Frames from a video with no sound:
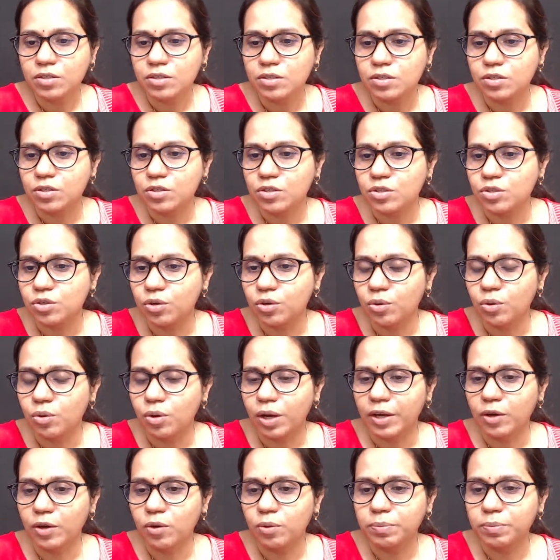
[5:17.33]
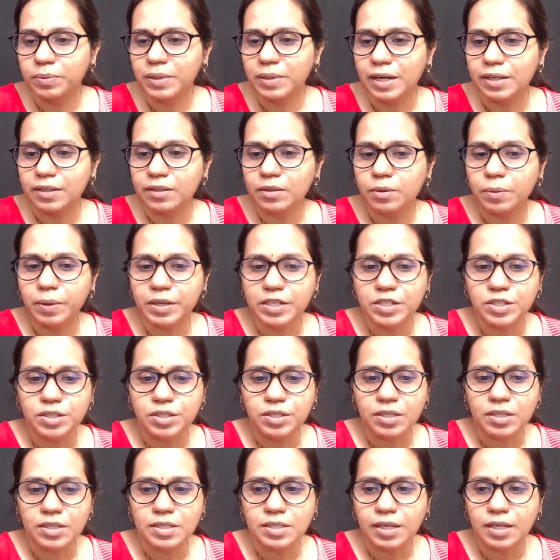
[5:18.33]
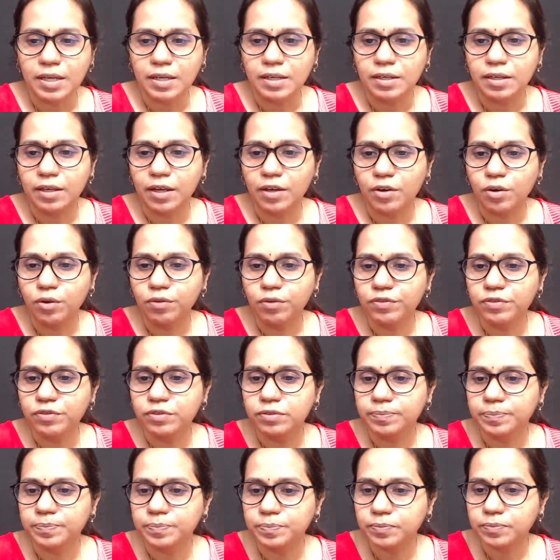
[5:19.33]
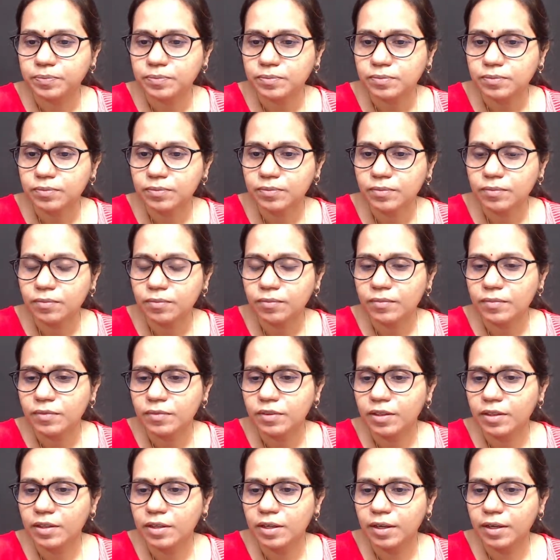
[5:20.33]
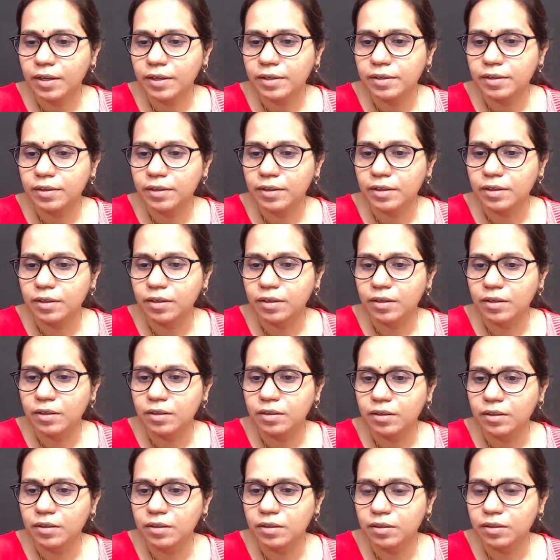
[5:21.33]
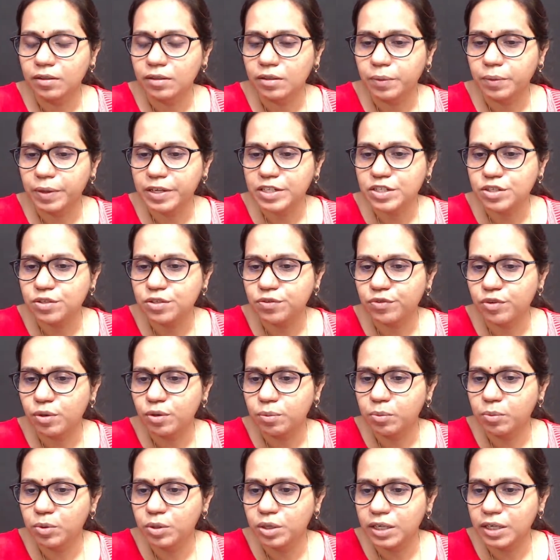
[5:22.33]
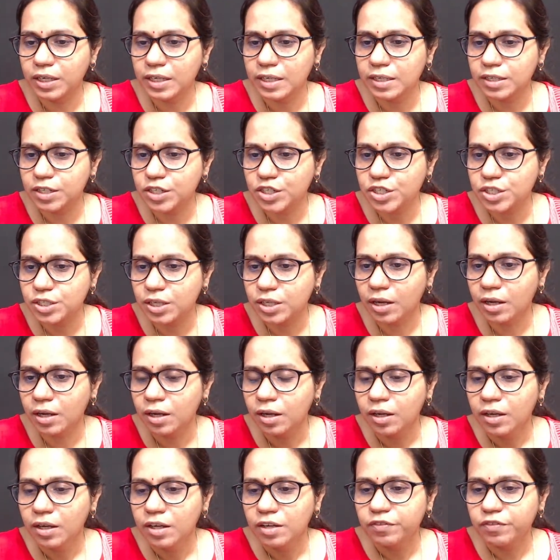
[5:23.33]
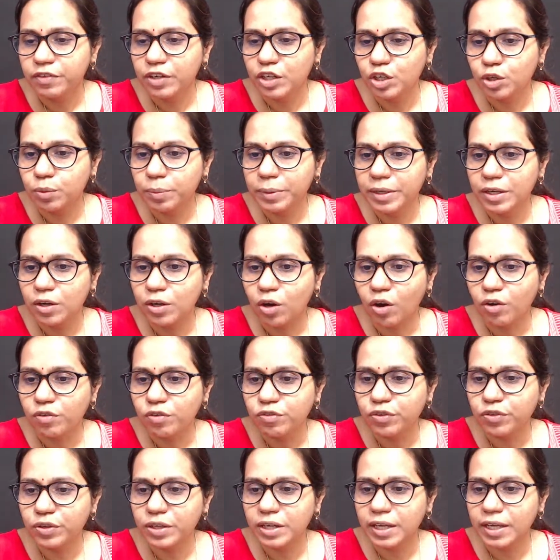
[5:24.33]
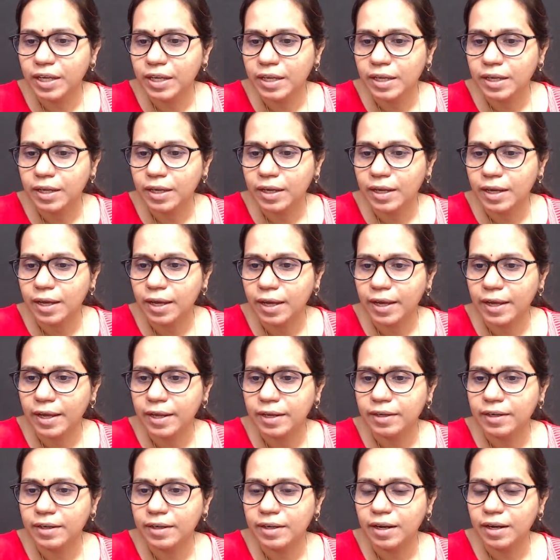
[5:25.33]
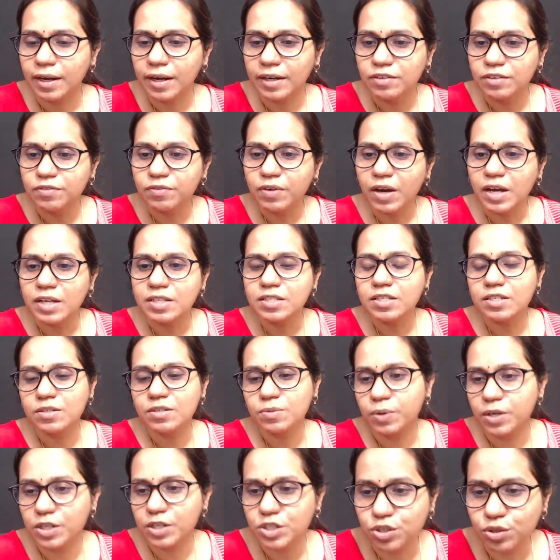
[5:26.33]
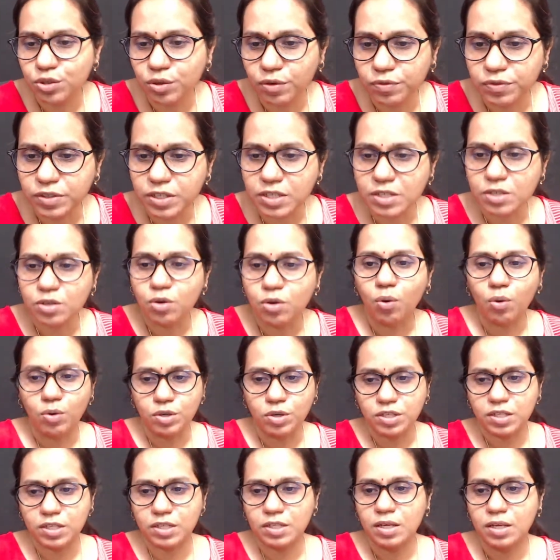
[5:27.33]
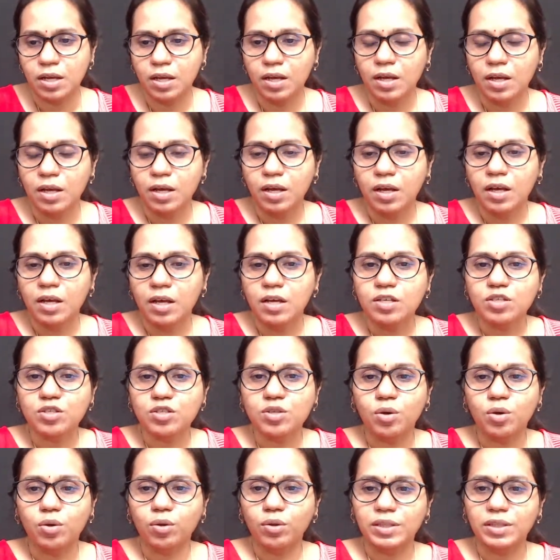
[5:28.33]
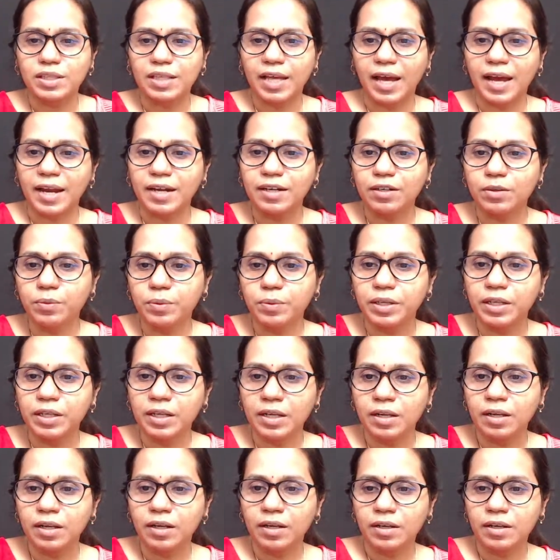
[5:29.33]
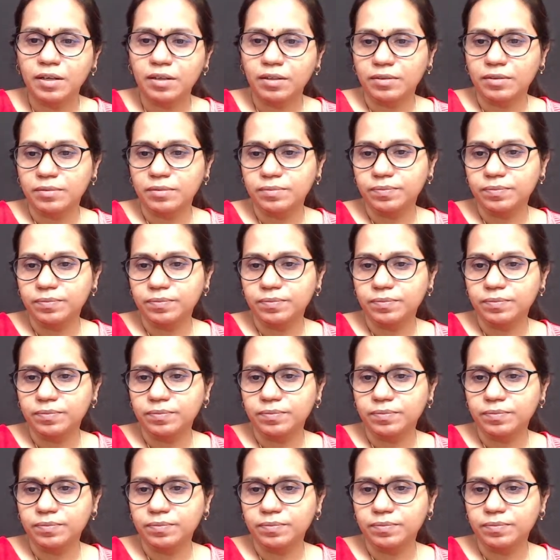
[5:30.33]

so I hope that question is taken care of. And a question from Murali Krishna: will you be offering an advanced version of this course? So that will